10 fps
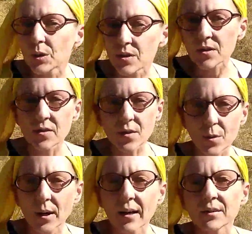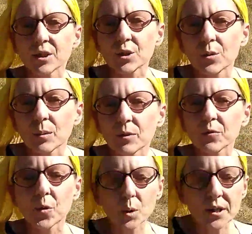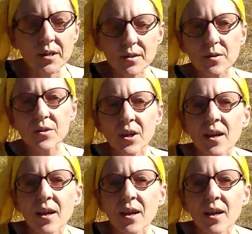because although I haven't shown him in 4 years,